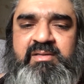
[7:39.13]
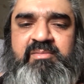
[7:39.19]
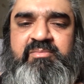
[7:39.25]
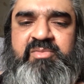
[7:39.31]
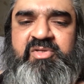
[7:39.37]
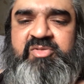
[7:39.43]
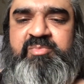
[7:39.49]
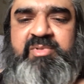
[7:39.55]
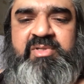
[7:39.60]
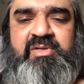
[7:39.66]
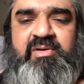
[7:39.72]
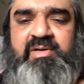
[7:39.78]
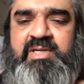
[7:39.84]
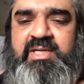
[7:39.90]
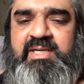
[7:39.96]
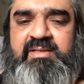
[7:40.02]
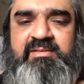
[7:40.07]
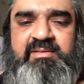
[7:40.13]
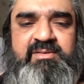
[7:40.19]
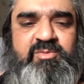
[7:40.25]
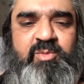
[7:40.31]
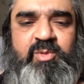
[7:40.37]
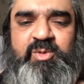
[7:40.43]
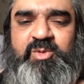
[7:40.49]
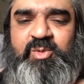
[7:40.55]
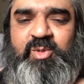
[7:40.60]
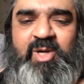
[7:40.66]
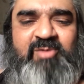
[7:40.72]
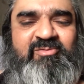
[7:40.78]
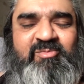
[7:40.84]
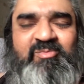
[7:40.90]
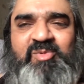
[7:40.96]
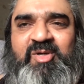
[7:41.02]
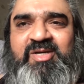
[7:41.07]
must be going out as well to
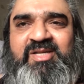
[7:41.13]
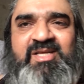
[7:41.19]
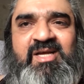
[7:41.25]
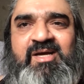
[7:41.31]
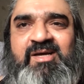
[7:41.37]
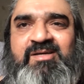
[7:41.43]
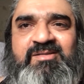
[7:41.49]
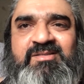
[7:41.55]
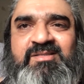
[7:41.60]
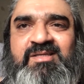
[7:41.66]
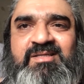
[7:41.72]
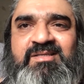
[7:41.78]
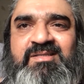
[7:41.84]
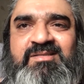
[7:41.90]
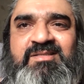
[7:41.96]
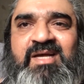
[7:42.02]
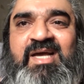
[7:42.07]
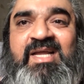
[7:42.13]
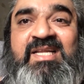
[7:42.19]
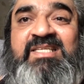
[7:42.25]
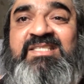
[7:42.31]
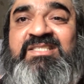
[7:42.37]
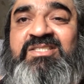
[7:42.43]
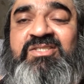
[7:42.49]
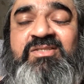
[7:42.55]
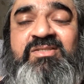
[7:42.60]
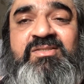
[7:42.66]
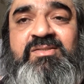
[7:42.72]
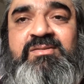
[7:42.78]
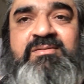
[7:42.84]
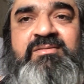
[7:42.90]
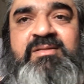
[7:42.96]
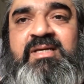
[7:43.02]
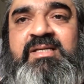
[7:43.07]
everybody else, and that
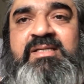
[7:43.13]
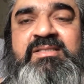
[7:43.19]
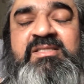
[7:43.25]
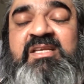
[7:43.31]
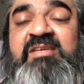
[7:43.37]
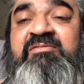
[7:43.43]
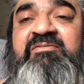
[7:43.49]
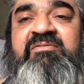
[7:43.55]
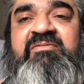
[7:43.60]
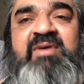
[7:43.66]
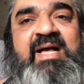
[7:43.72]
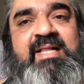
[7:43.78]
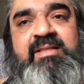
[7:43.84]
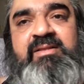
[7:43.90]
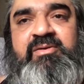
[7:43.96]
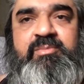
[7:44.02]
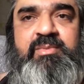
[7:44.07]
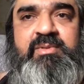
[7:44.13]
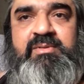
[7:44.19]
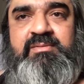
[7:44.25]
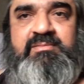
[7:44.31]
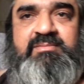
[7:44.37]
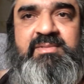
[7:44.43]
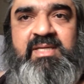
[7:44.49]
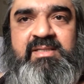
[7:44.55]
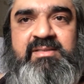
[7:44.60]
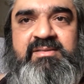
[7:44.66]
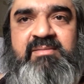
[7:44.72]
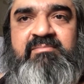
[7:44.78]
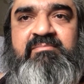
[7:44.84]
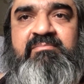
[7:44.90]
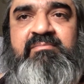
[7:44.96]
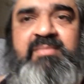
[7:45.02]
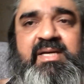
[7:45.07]
is invaluable. That is
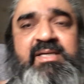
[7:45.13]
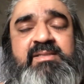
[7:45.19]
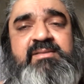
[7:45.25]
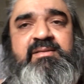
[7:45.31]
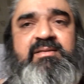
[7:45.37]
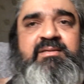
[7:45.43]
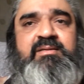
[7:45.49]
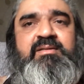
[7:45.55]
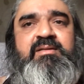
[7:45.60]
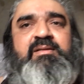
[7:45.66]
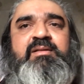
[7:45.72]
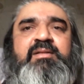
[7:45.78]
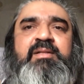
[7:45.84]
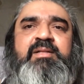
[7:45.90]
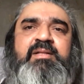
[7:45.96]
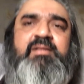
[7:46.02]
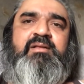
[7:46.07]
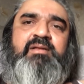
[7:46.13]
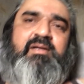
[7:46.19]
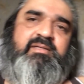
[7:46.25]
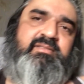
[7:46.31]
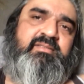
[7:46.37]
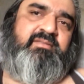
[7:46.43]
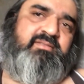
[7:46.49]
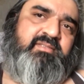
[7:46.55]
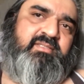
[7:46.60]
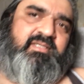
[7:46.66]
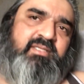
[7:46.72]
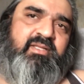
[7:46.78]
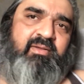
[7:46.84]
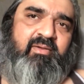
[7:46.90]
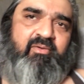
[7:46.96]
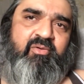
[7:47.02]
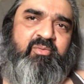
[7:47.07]
amazing. I
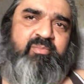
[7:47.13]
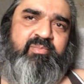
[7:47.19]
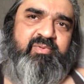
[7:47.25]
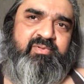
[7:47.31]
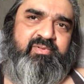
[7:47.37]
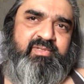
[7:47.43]
sincerely hope